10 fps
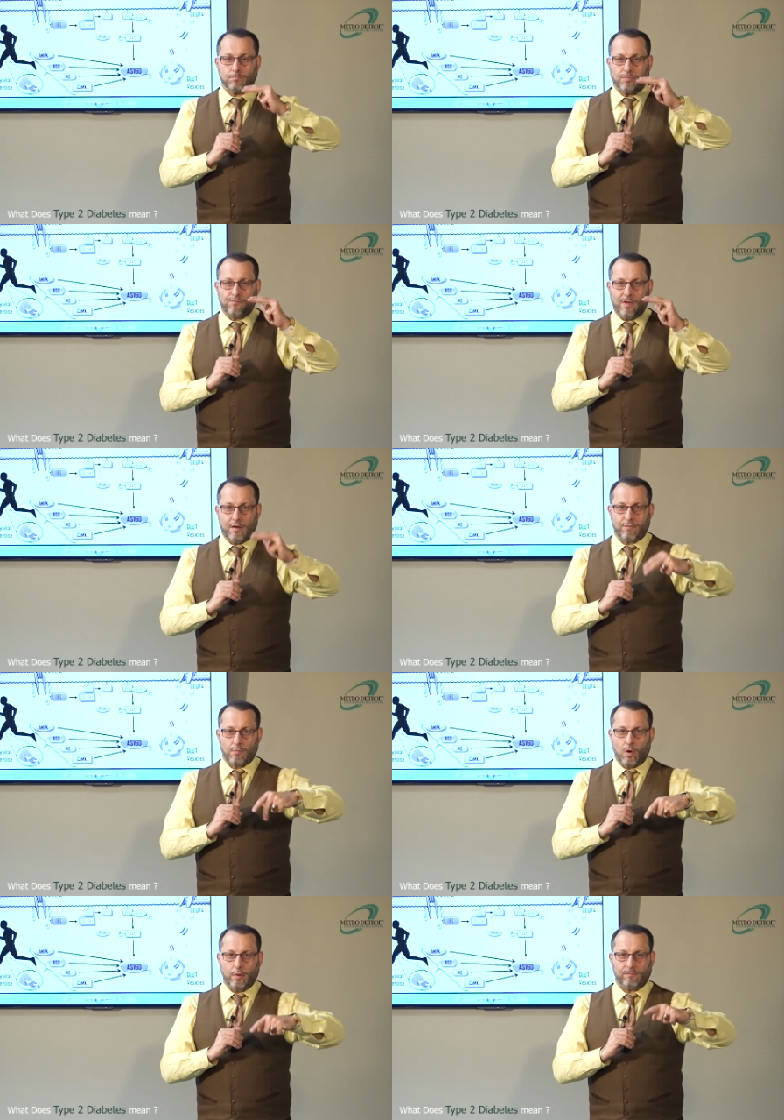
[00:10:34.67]
prevent
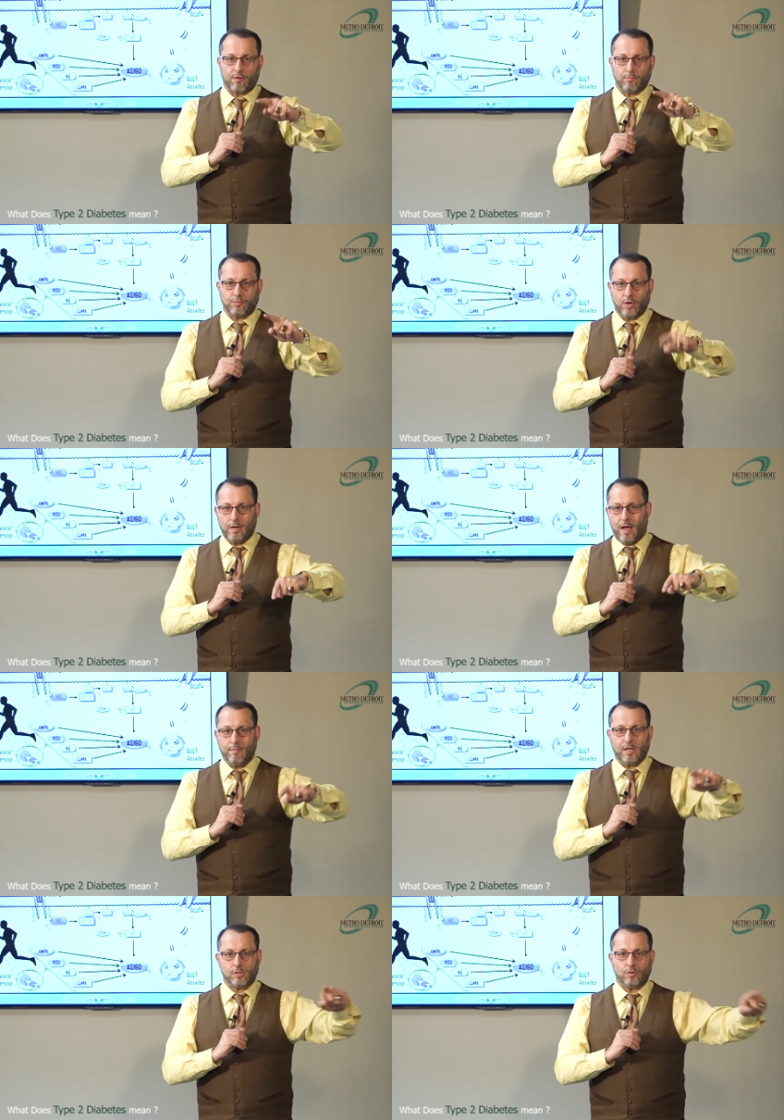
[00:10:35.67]
from going from
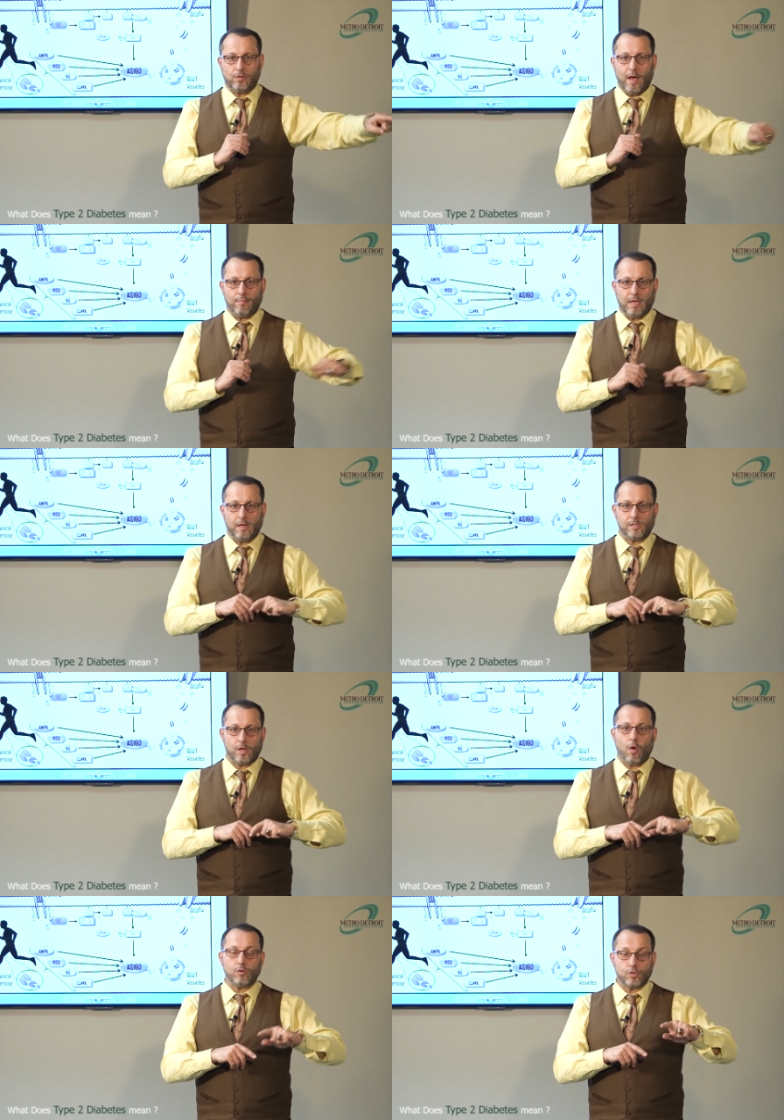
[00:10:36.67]
pre-diabetes to diabetes,
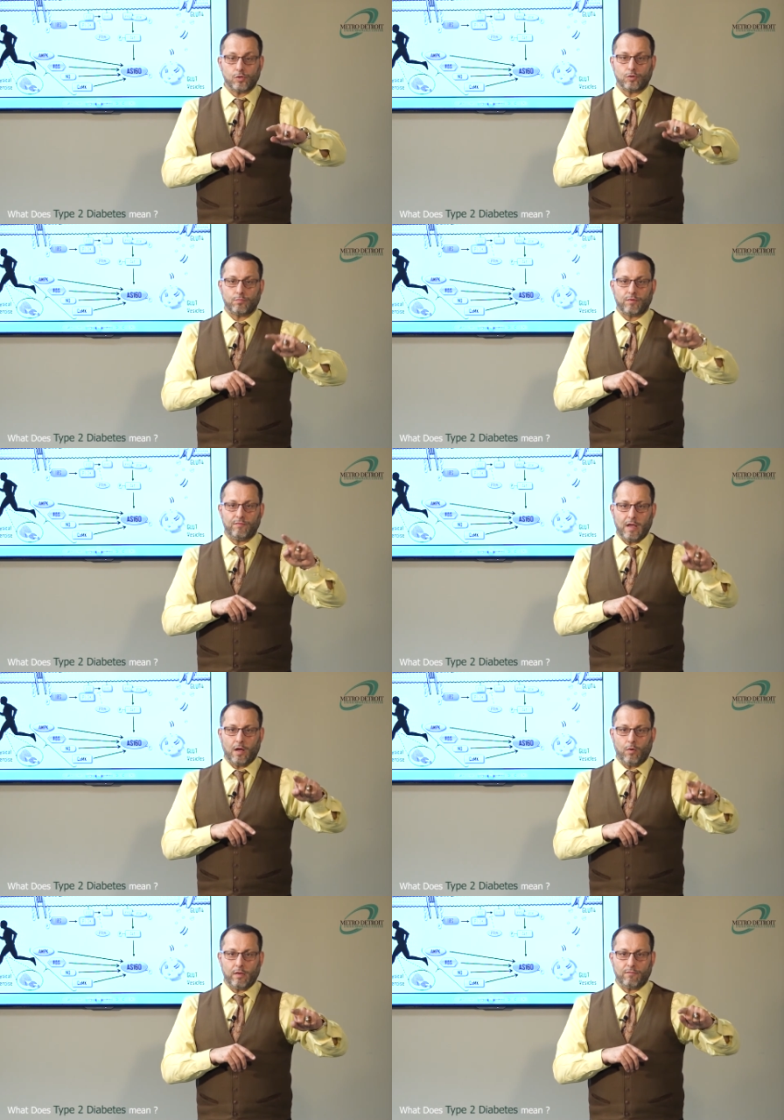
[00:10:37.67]
and also to prevent
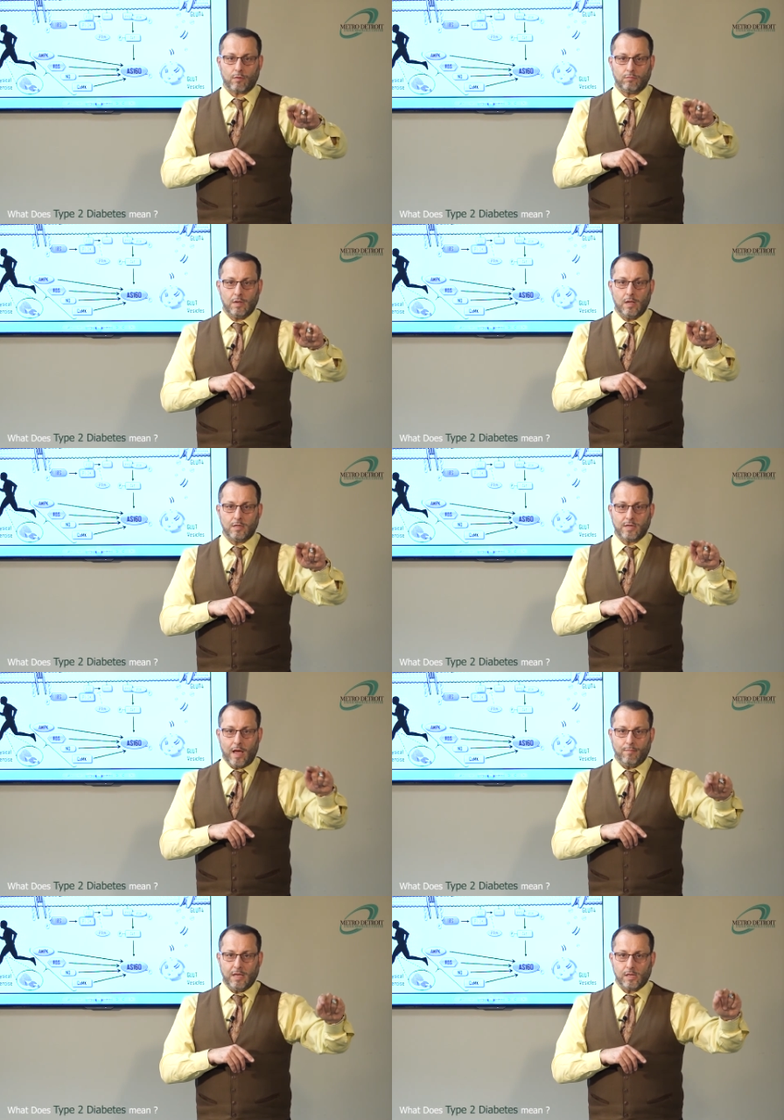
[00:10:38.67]
going from
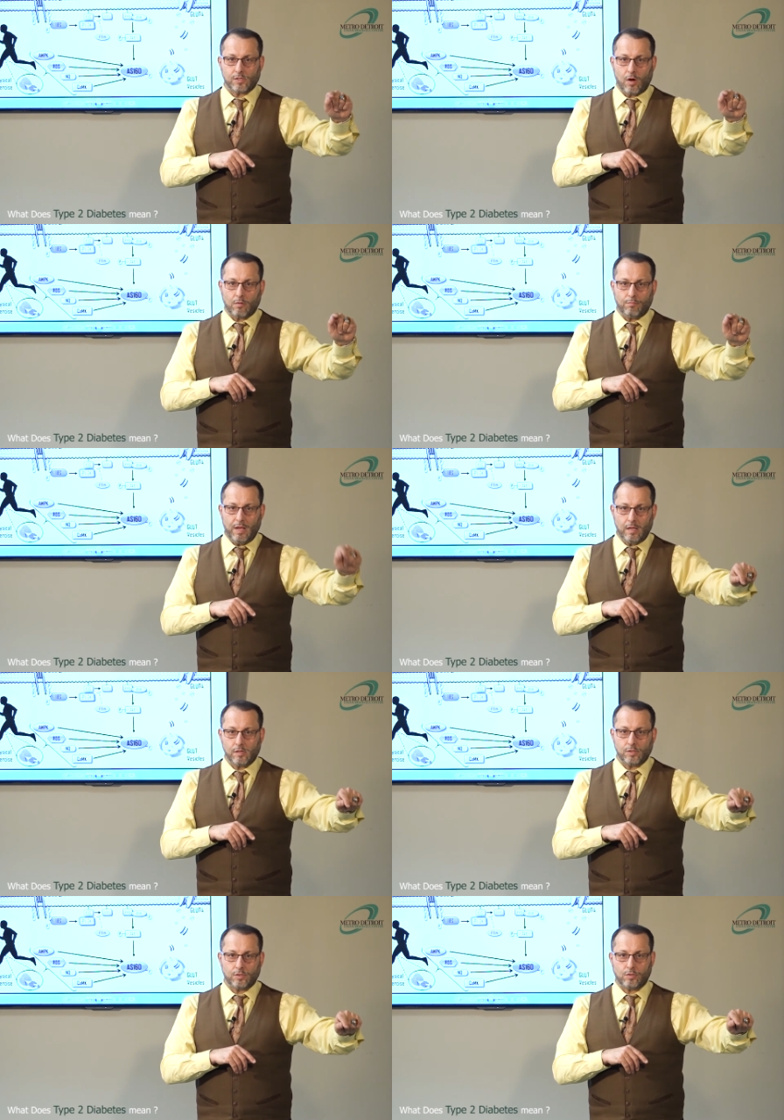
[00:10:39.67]
diabetes on
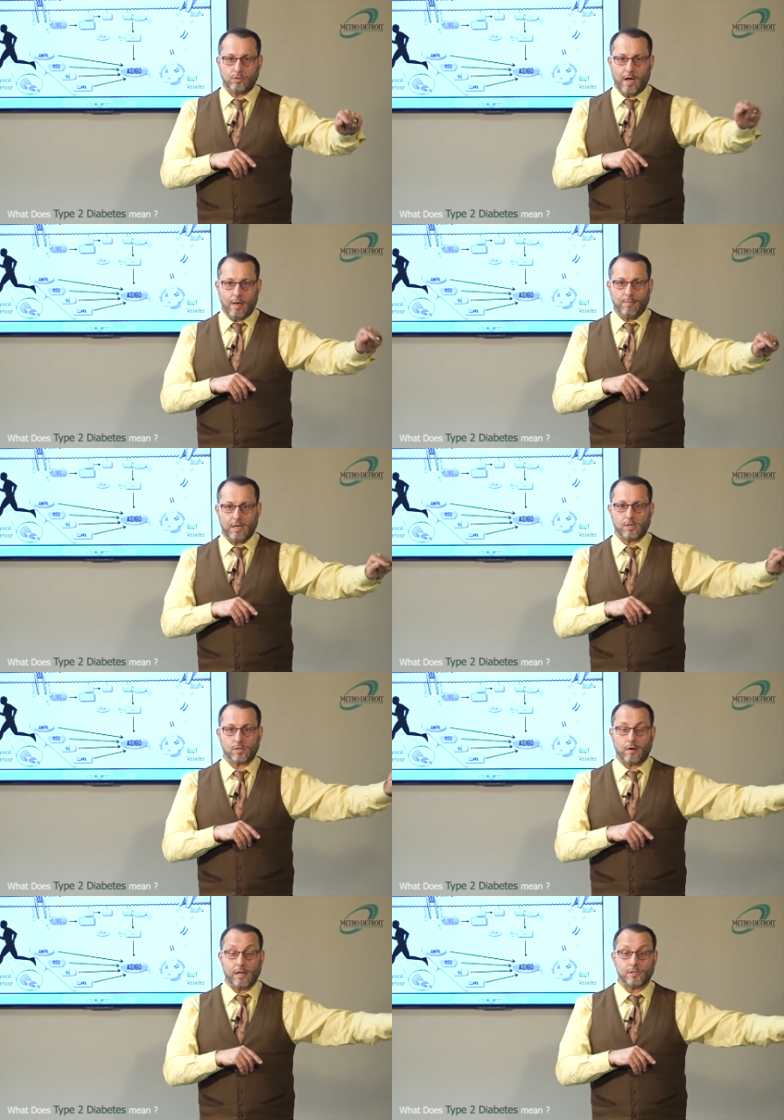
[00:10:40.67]
pills to diabetes
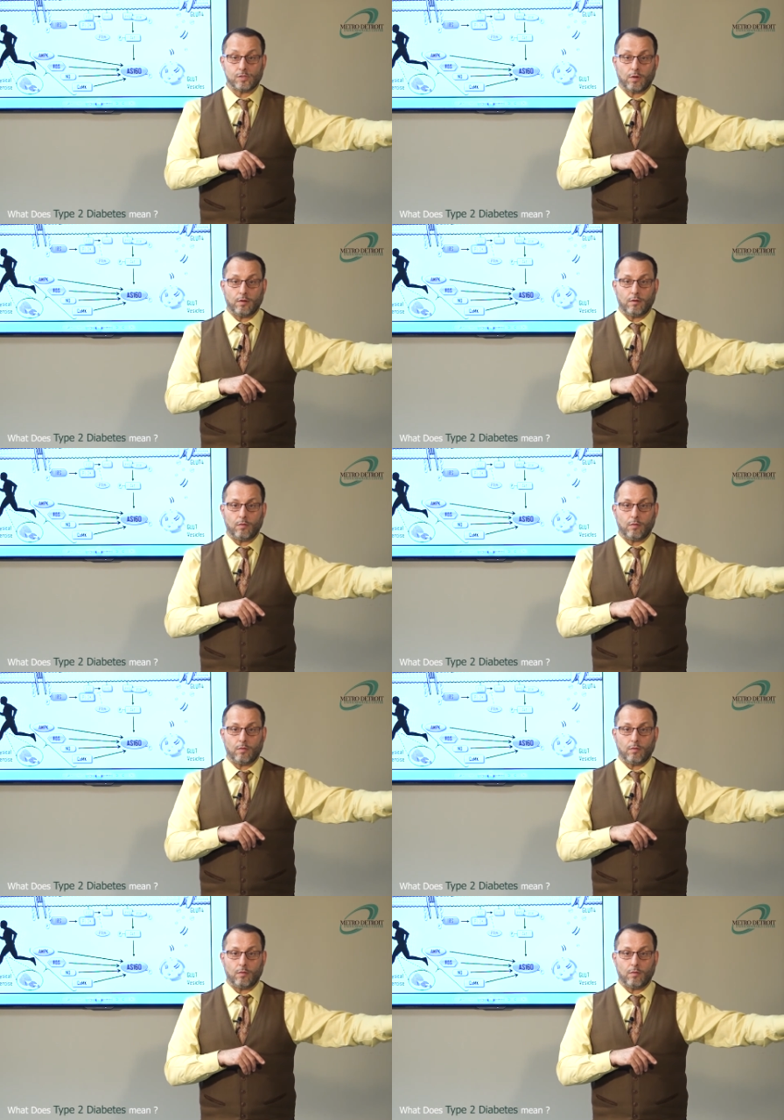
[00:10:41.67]
on insulin.